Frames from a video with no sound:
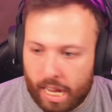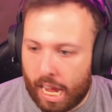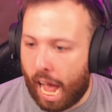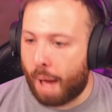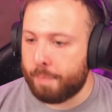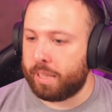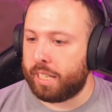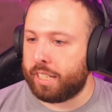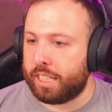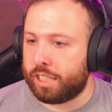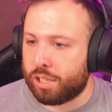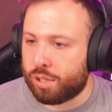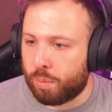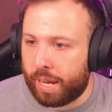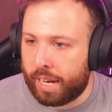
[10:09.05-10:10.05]
I'm literally
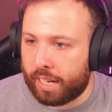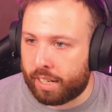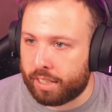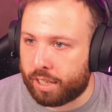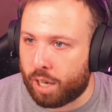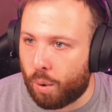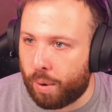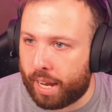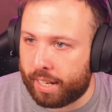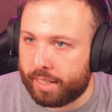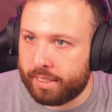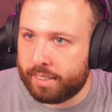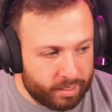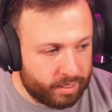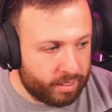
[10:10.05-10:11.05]
just waiting on the go ahead.
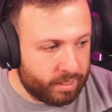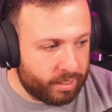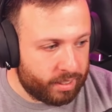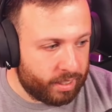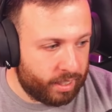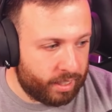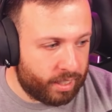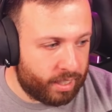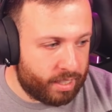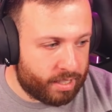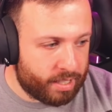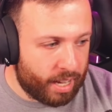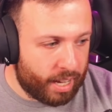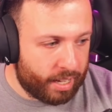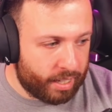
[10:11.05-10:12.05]
He literally
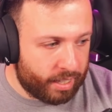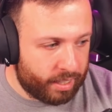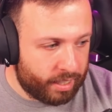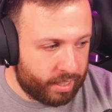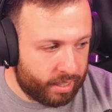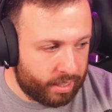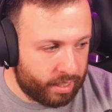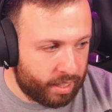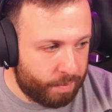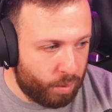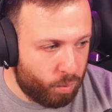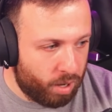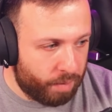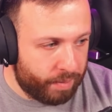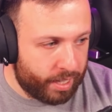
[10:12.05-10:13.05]
said, give me
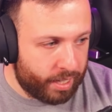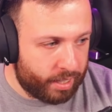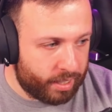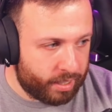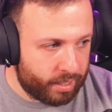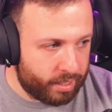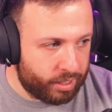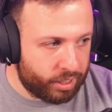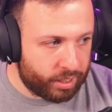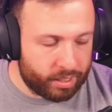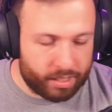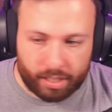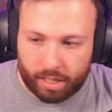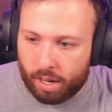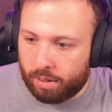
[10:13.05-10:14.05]
one minute, you're good
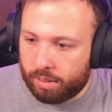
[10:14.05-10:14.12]
to go.